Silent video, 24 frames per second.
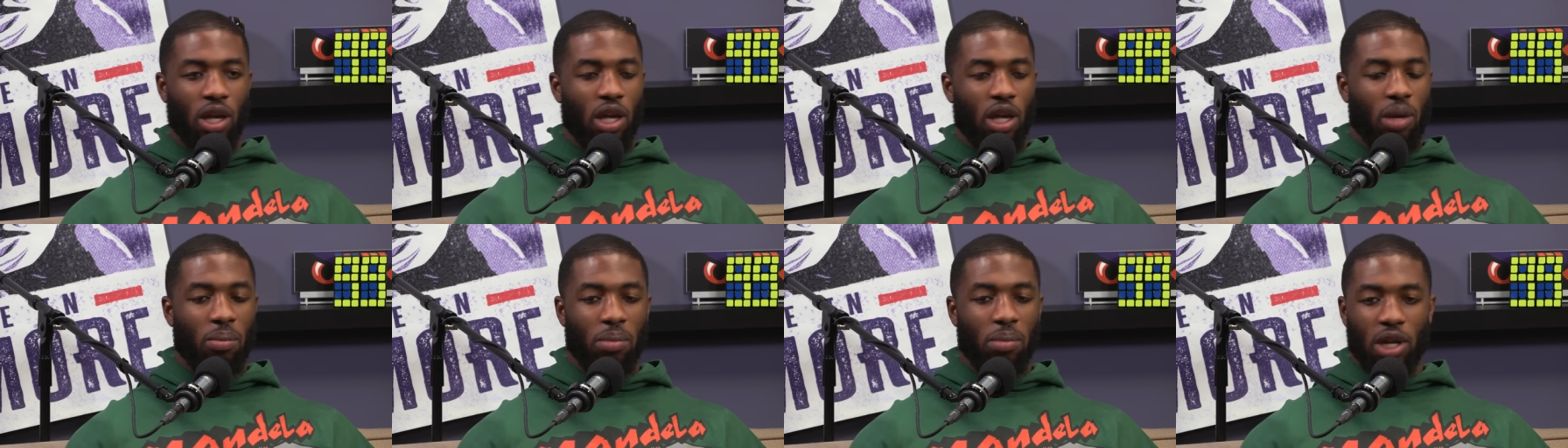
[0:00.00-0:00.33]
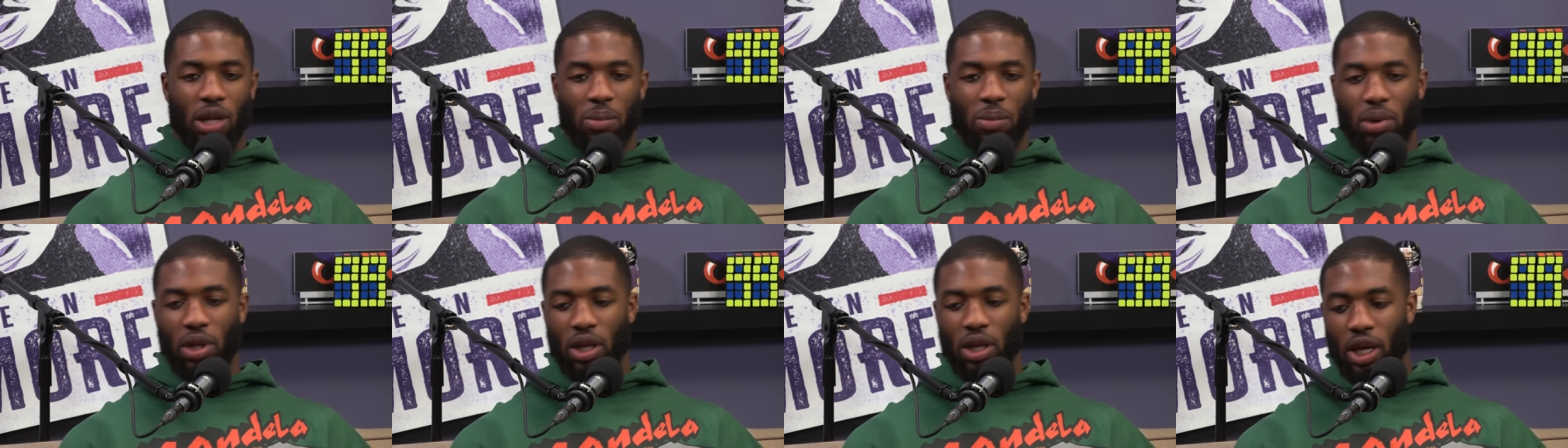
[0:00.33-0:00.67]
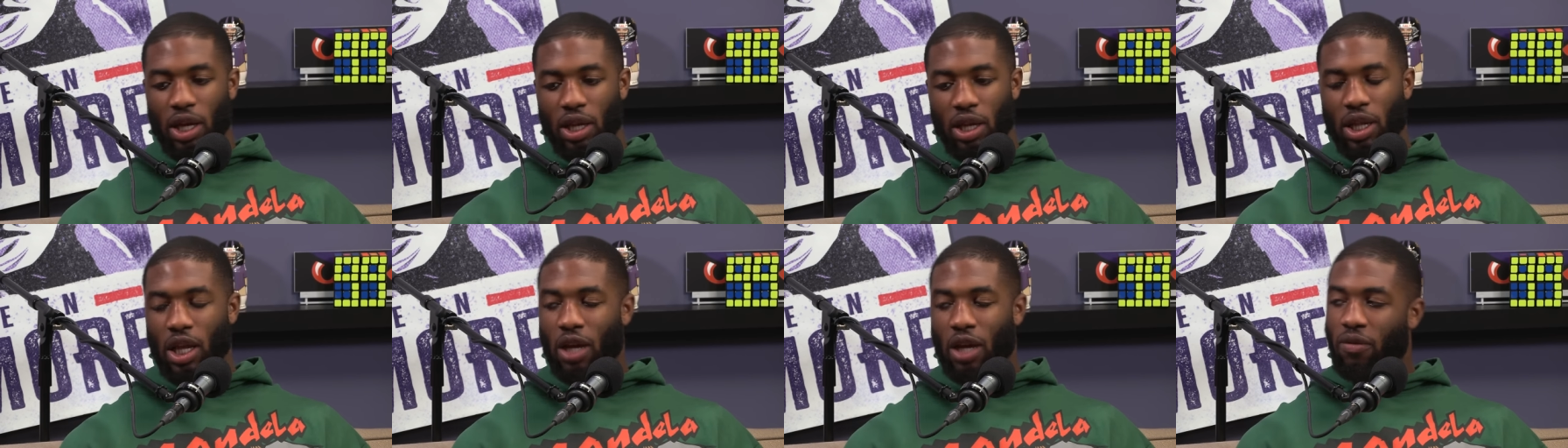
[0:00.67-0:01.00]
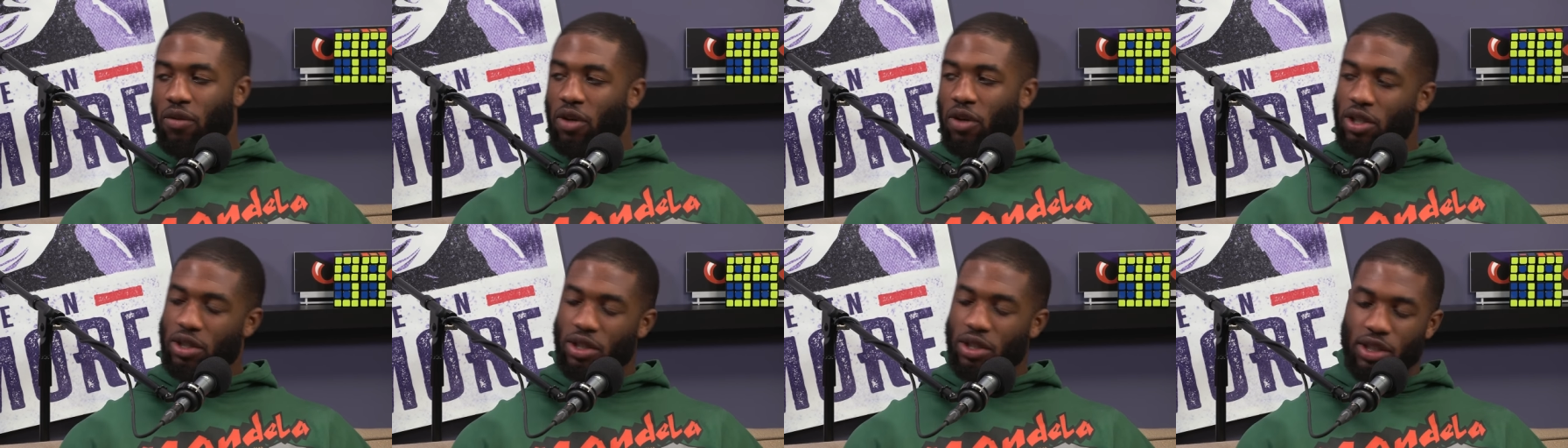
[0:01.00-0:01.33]
manipulating
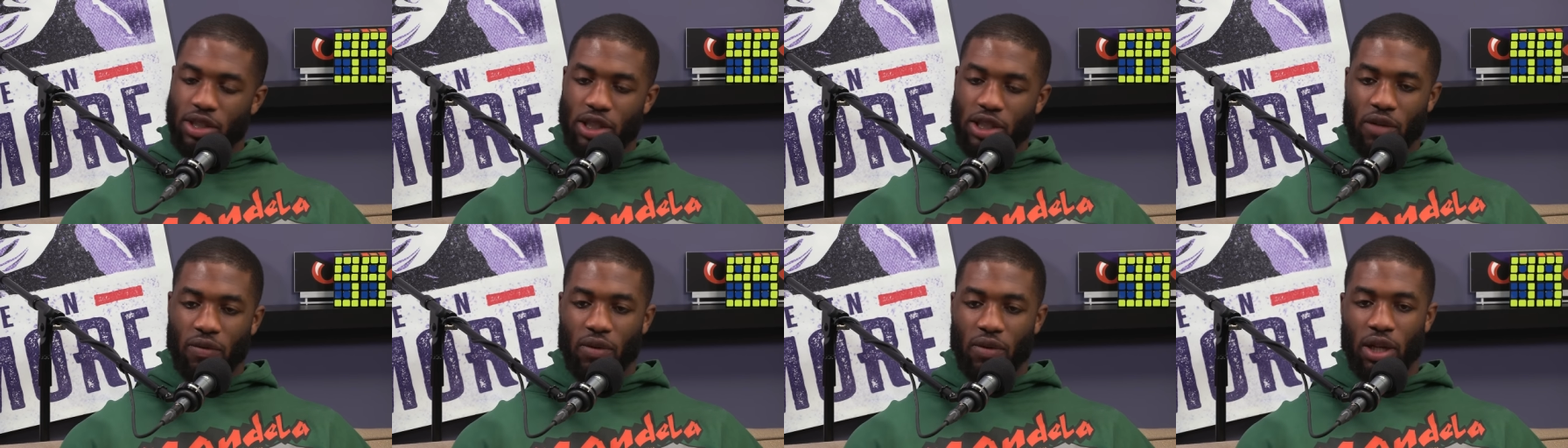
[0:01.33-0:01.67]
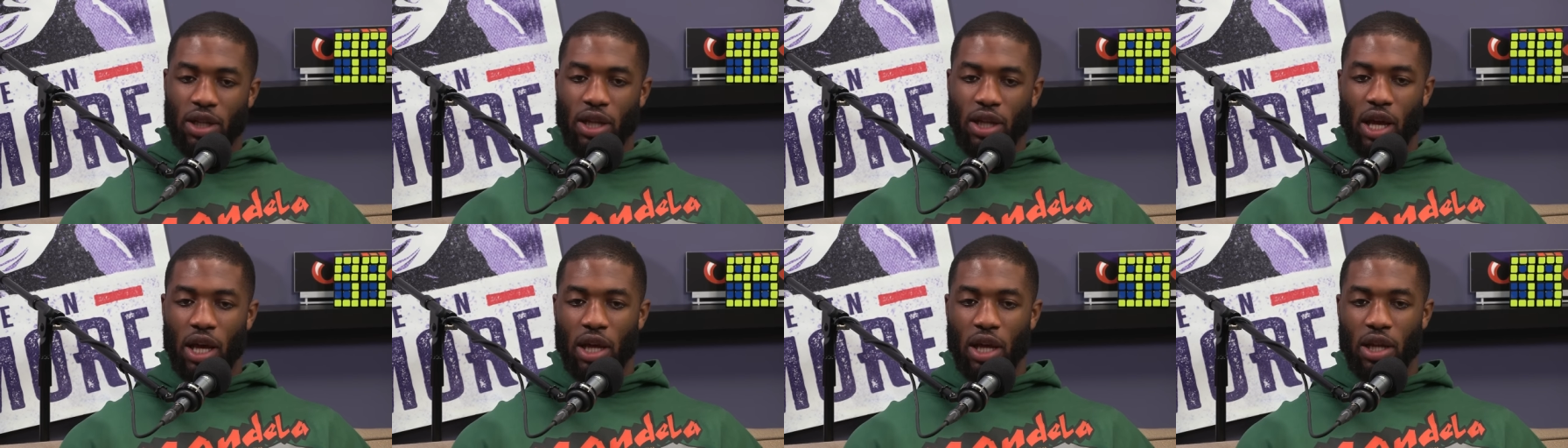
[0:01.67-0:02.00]
leverage and stuff like that.